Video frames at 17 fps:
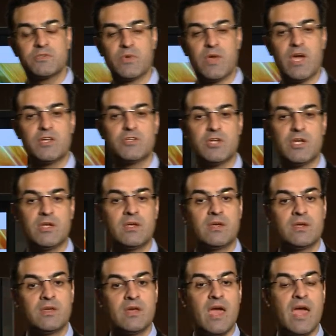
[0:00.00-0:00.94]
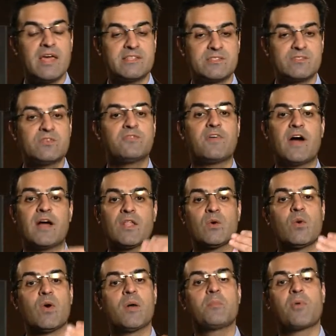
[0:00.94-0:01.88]
strategy has to
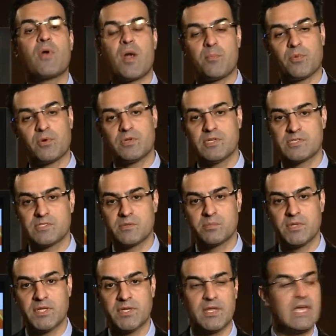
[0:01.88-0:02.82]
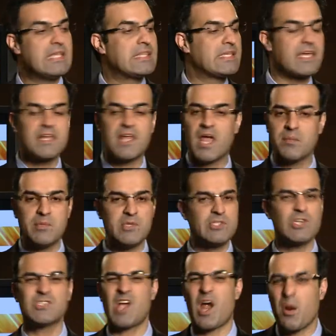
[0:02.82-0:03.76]
follow a proper discipline. It cannot be
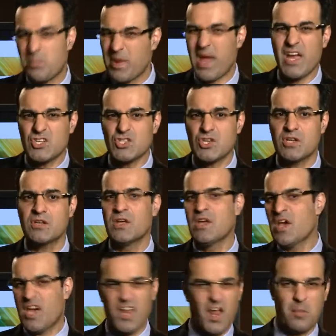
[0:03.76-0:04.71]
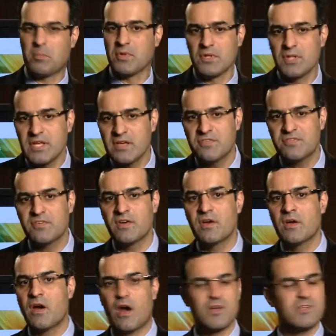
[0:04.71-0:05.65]
just our passion and our belief.
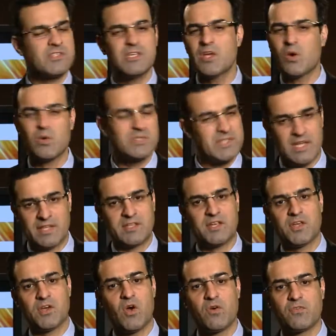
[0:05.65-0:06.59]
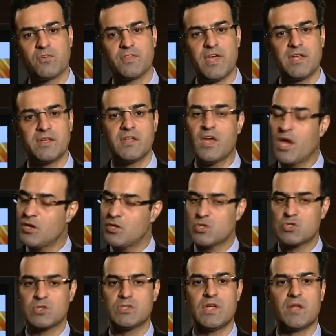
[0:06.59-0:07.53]
Our CEO is not going to go for that, and
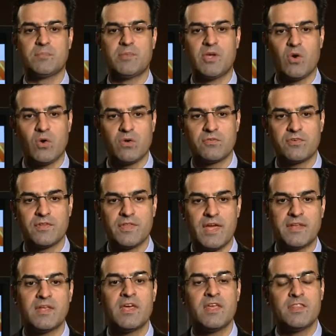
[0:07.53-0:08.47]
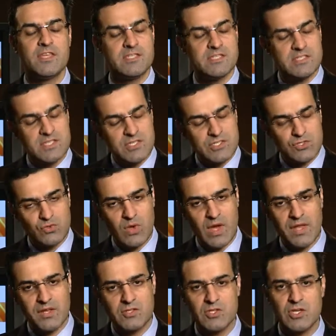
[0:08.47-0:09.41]
you should not be going for that. This is a
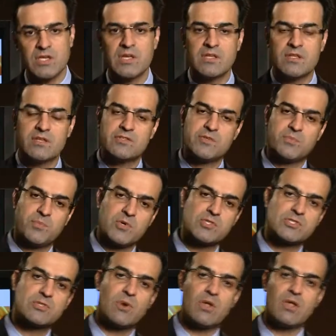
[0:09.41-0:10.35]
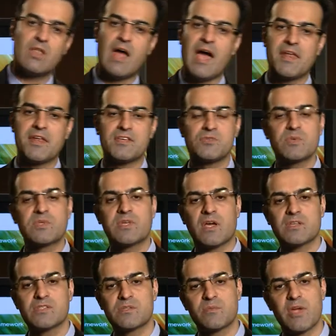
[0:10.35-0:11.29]
strategy that's supposed to align us with
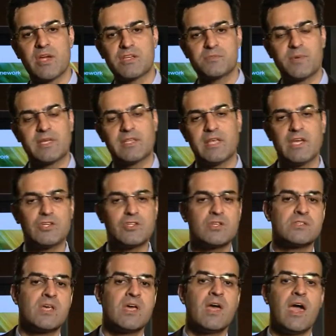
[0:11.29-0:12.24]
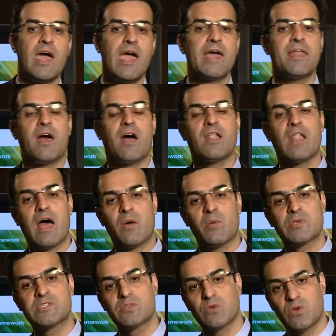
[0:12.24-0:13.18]
customer expectations and
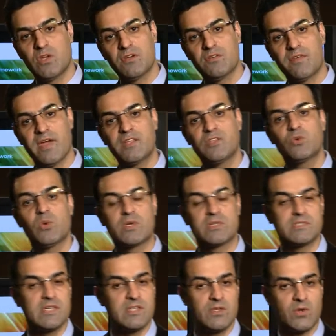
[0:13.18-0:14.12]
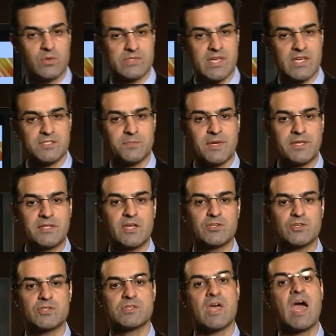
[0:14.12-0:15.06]
allow us to innovate to exceed those
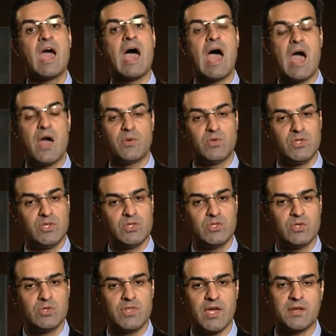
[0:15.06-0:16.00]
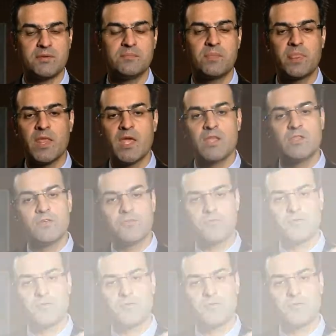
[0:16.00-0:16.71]
expectations. How do you do that? The